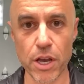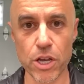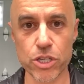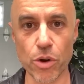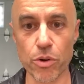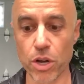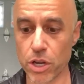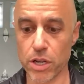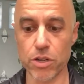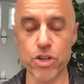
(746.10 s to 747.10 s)
So
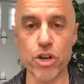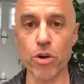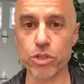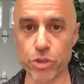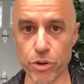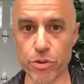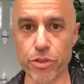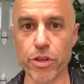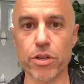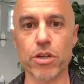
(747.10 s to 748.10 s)
no
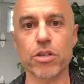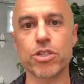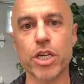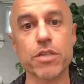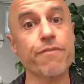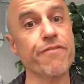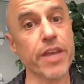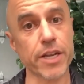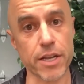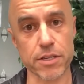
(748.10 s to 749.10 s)
truth, just
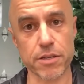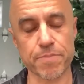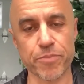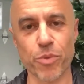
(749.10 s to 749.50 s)
fitness.